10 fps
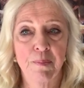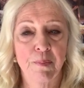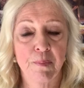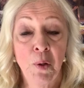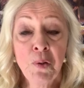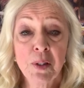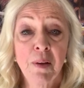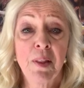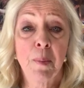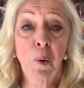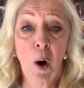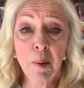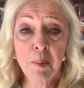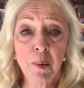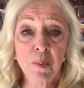most of the
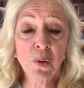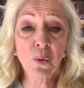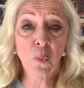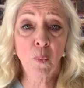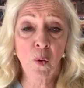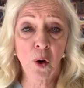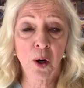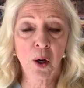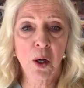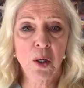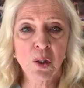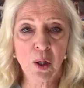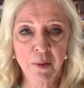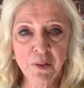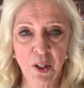problems were
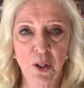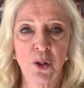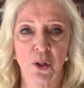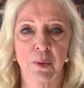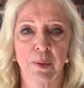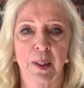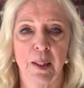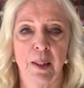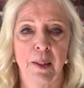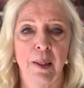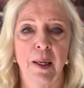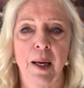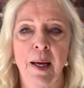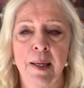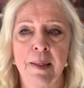soft tissue.
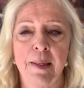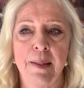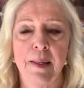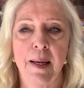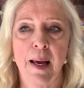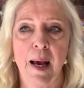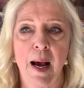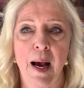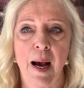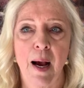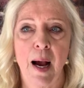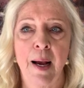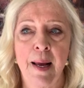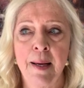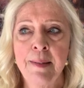And I
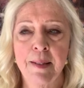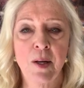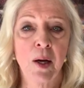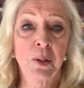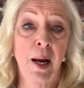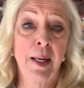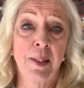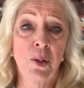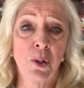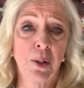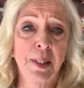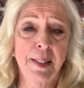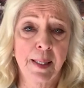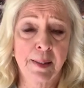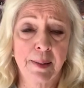asked the doctor, I had insurance
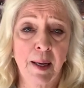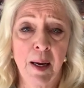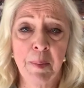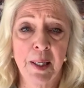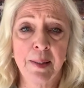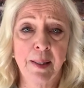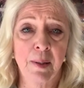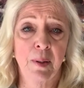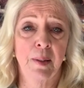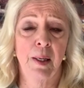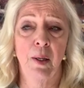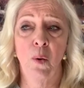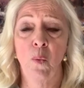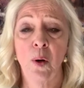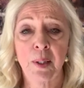at the time, and I said,
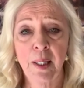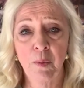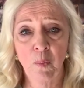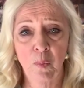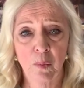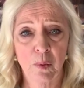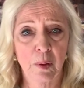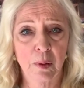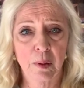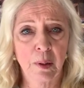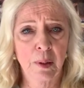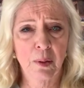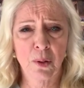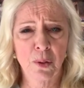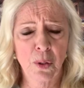well, can
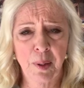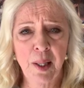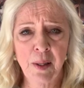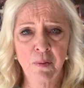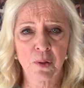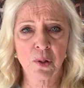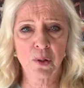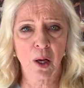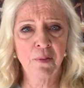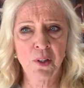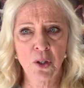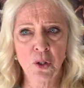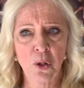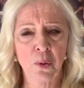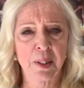do you do anything for soft
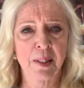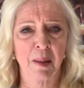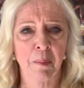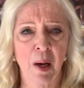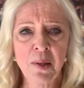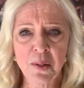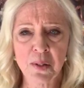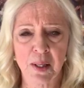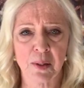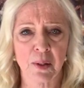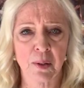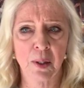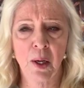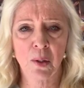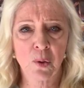tissue? It's the muscles that are
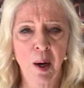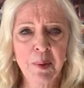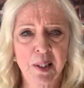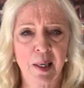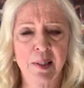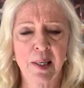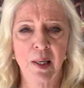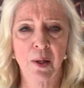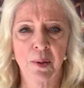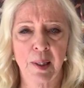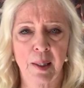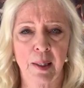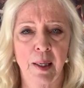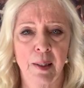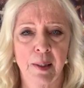traumatized here, and I
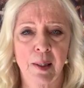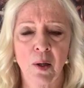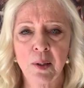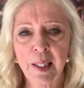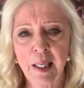can hardly keep